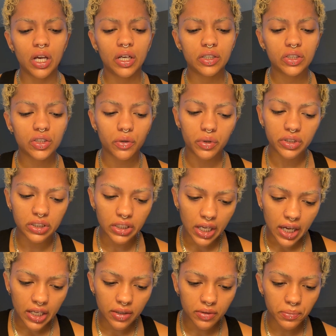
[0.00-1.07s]
So it's
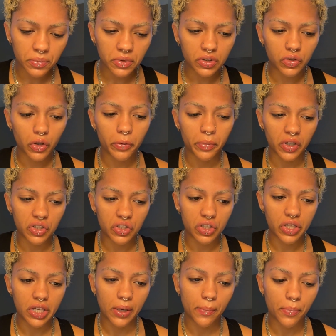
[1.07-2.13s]
not so much
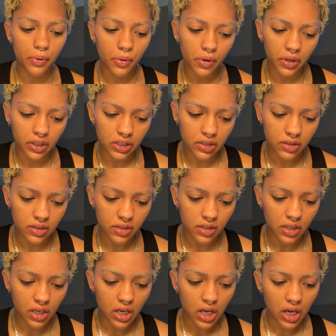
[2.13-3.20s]
the importance
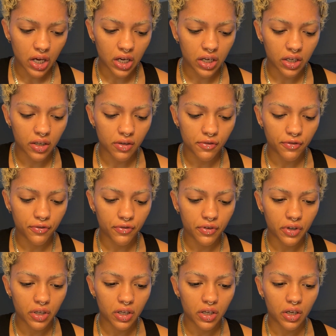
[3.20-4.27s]
of,
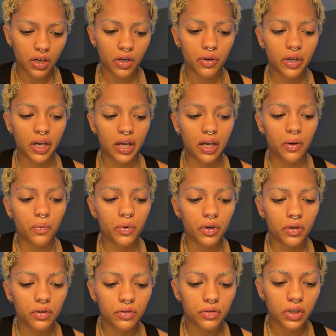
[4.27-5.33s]
okay,
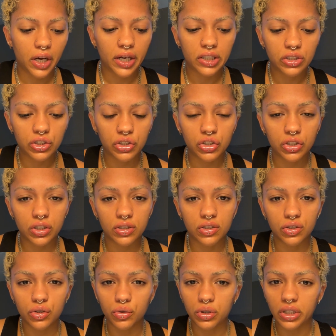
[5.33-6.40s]
well, I should
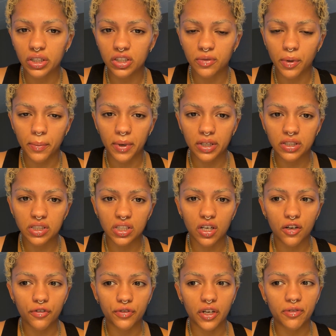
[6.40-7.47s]
just do things by
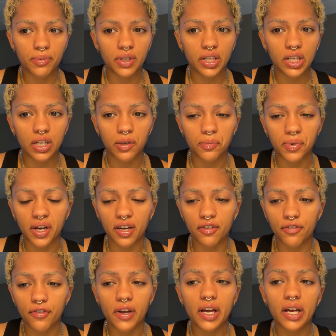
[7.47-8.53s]
myself. I've been getting by
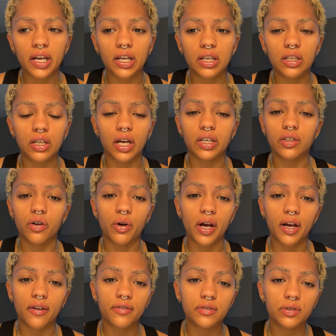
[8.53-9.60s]
fine. I don't
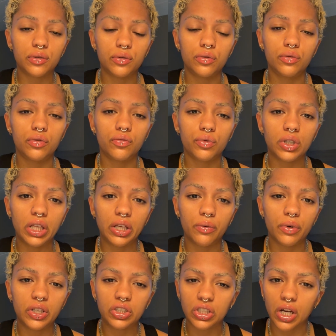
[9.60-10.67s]
have to really
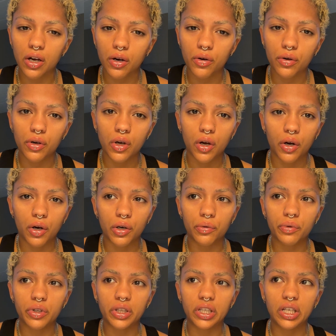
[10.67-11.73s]
reach out or
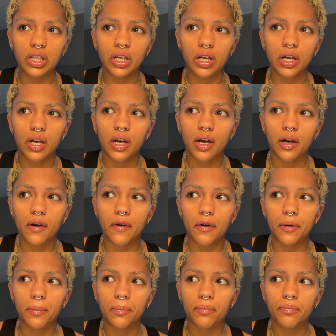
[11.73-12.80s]
really
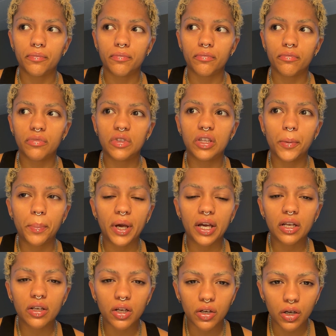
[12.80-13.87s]

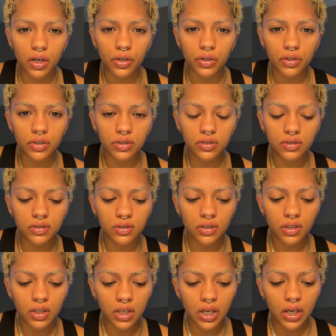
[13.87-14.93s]
depend on others.
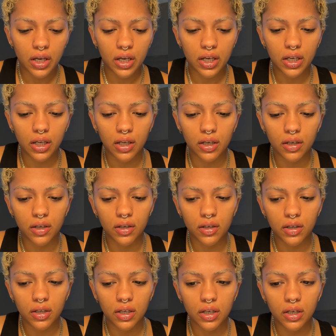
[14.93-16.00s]
And
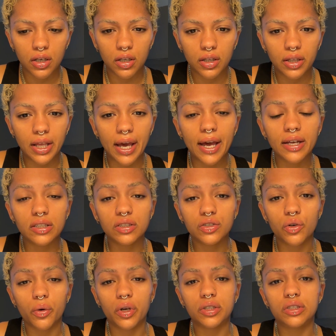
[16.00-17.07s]
that is
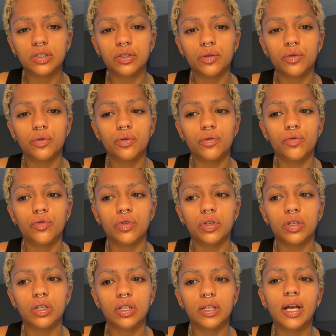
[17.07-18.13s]
going to
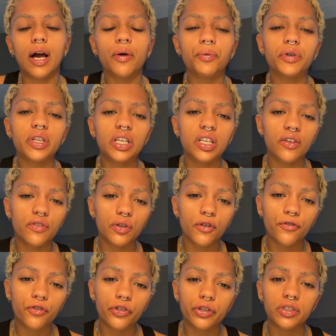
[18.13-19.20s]
not really give you the
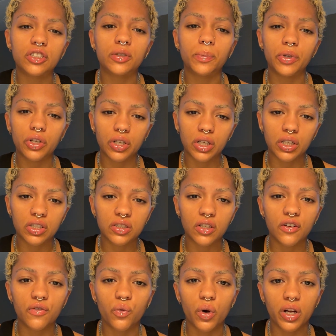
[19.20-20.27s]
full experience
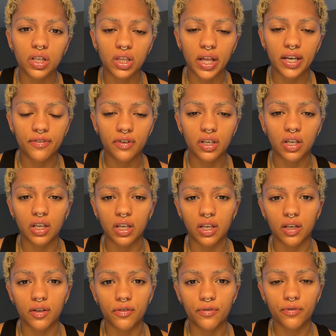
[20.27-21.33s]
of what life can
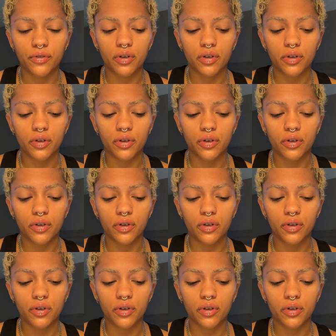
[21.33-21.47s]
give.